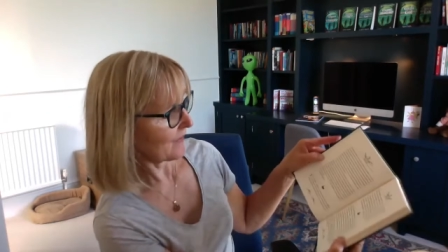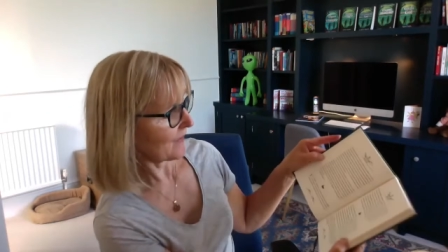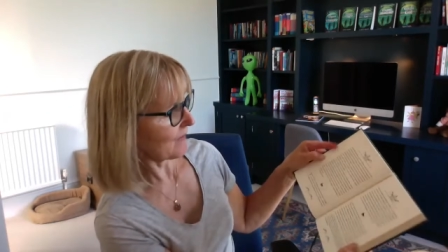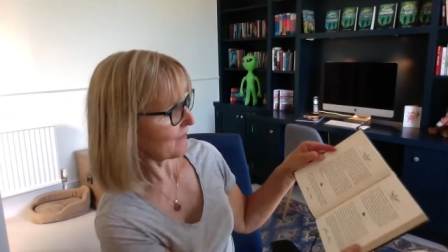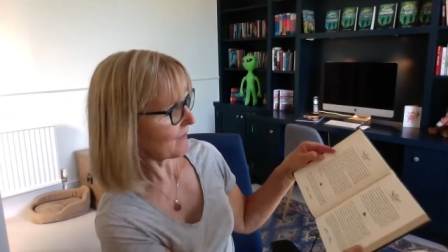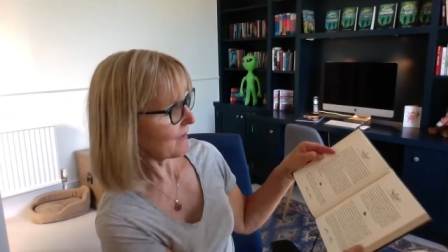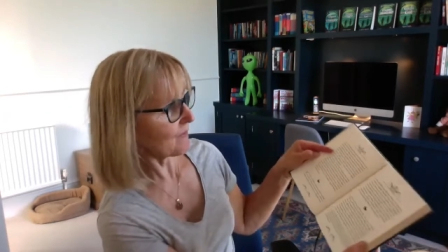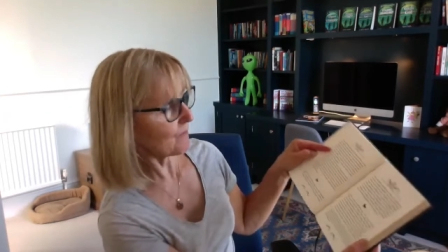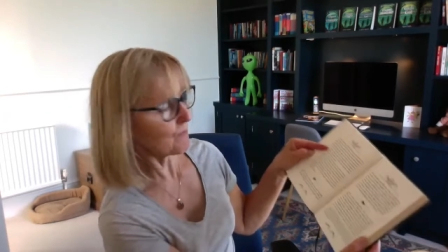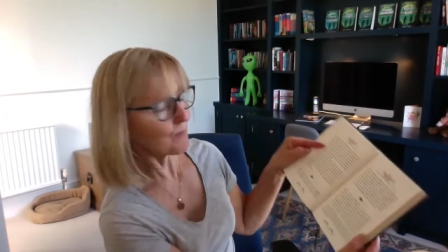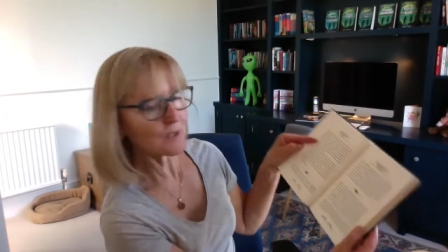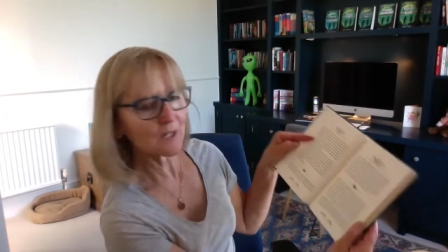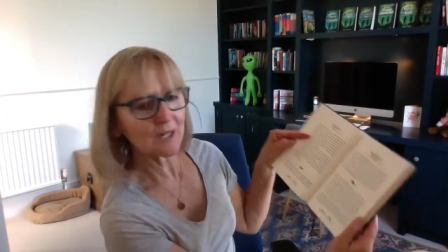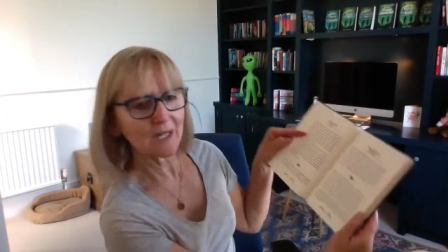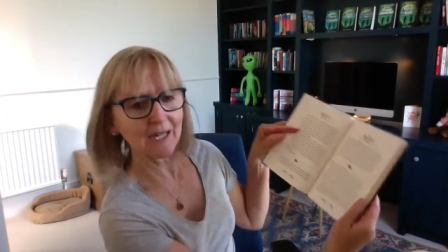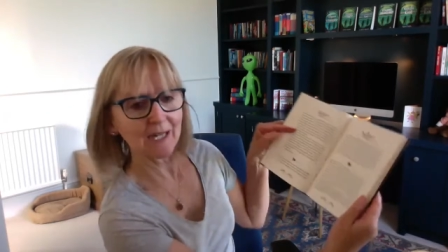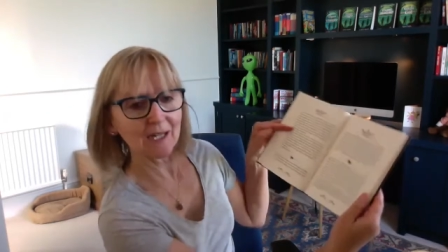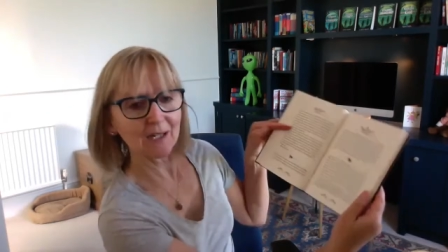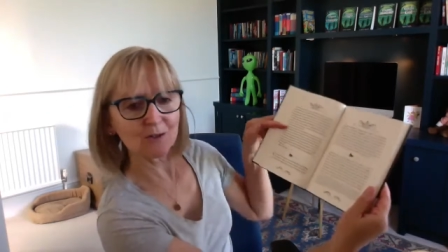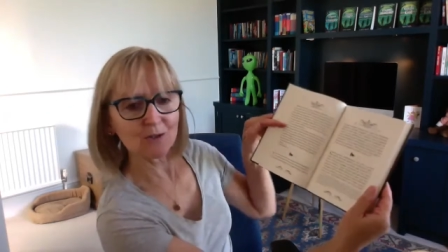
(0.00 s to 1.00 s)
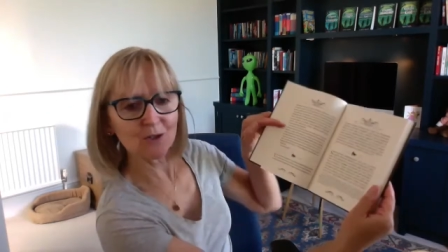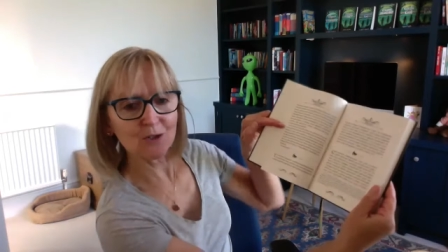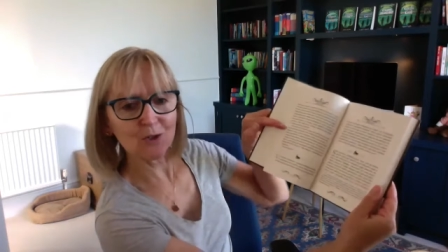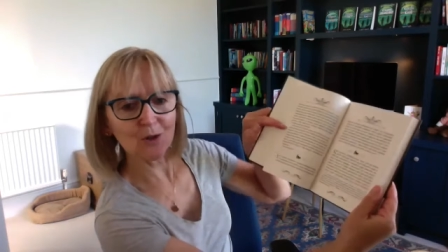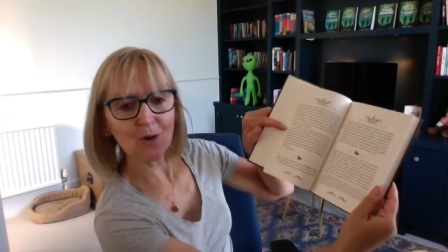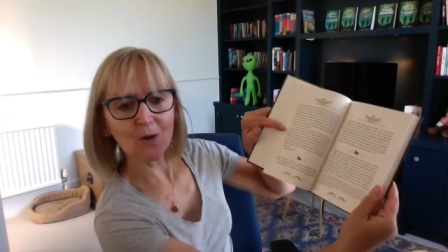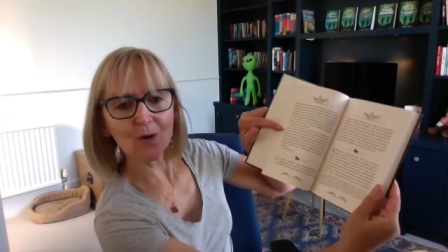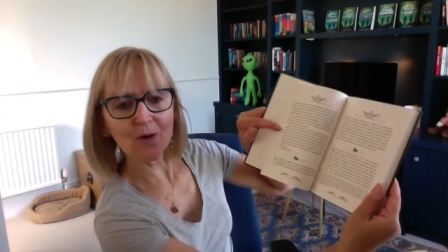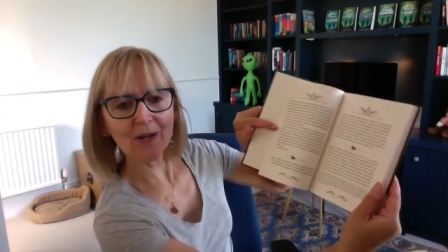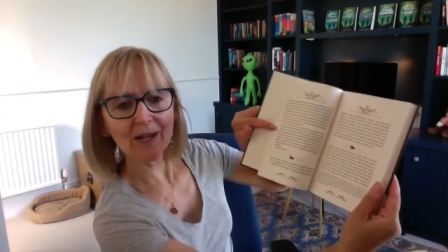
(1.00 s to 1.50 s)
they've even put a little
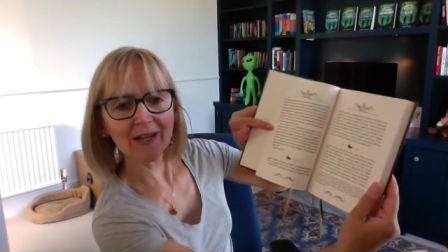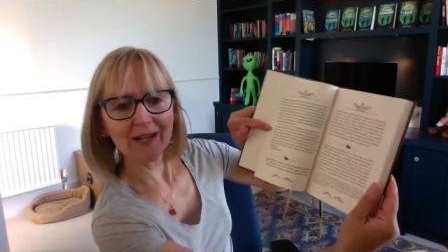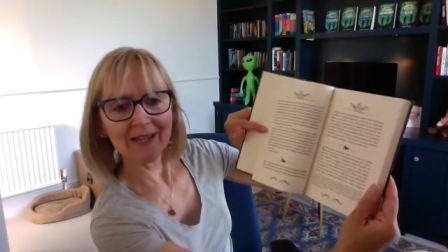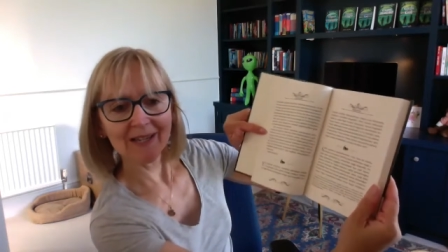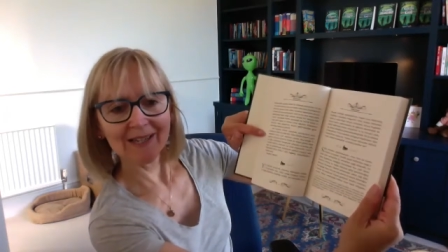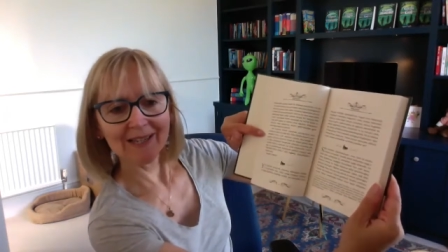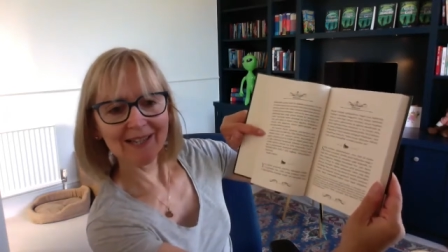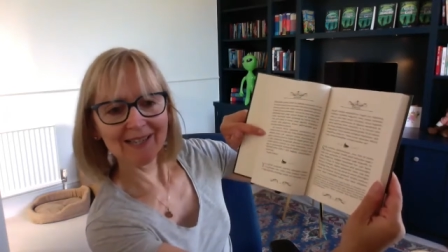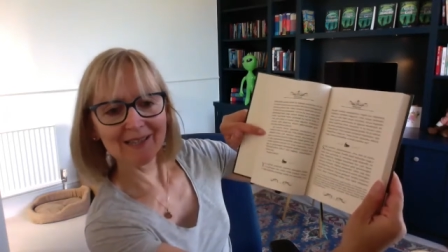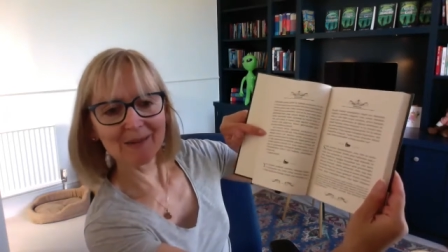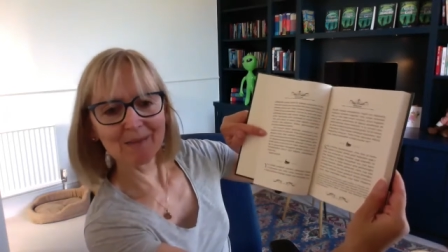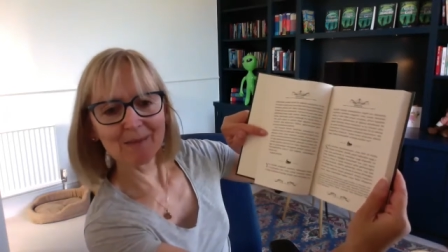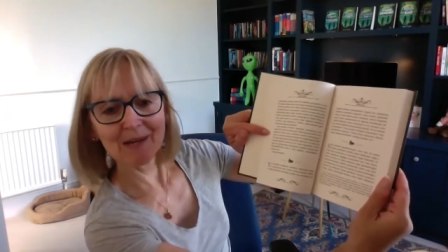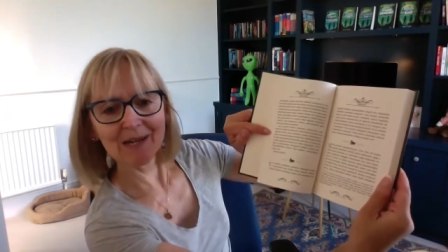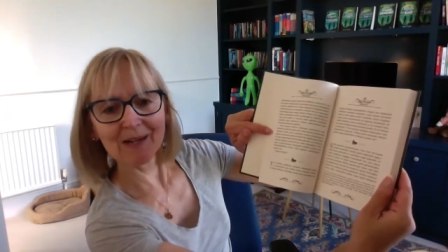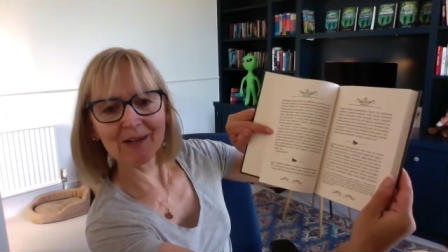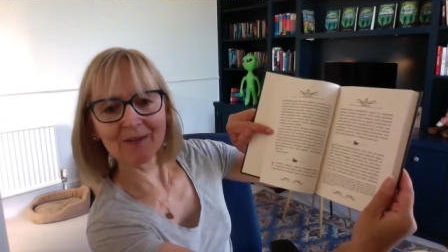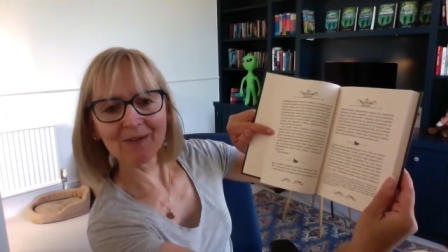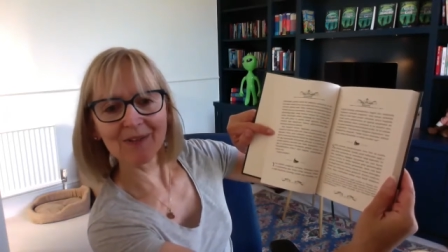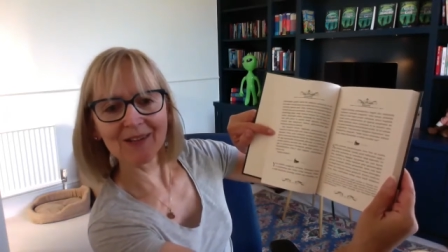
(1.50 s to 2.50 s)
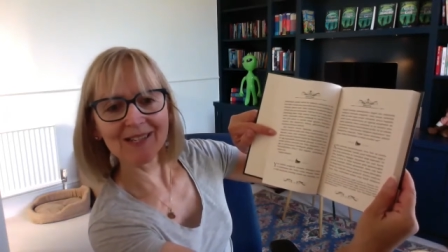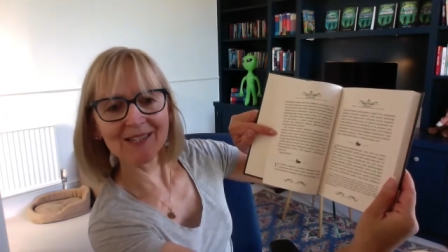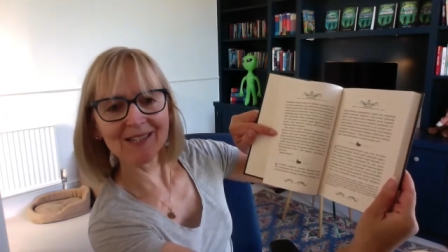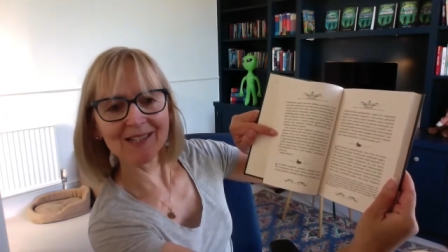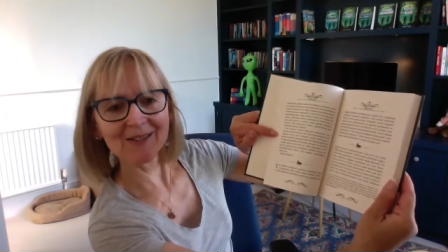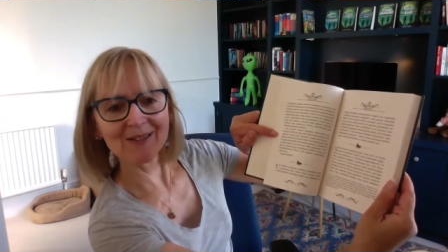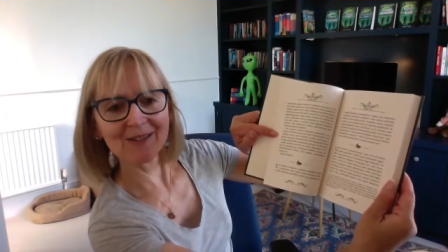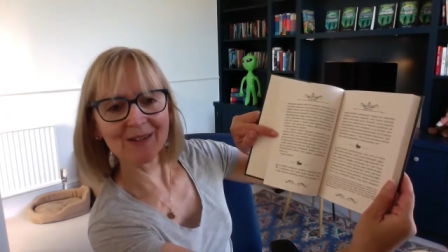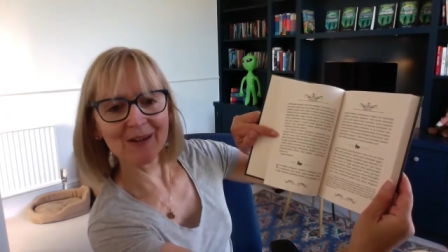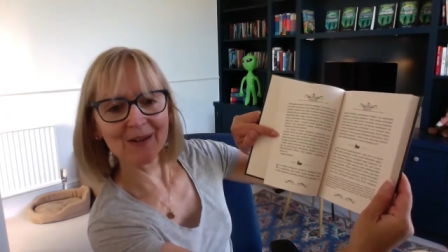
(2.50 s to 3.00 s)
dog in the middle of it,
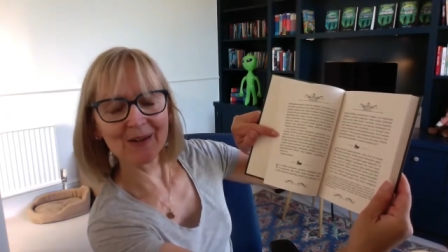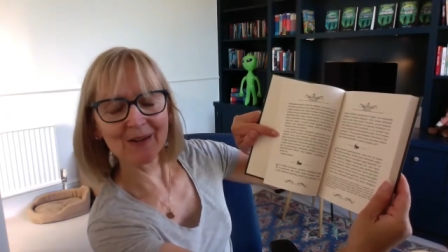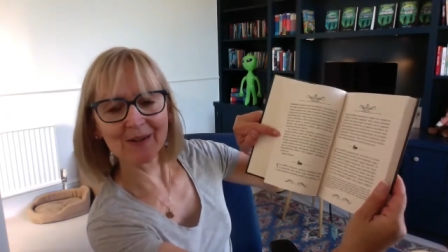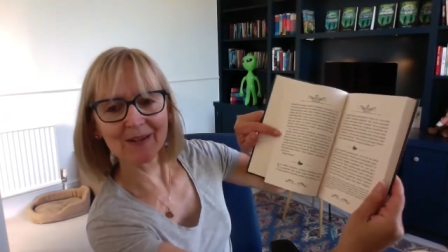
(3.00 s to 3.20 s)
you know,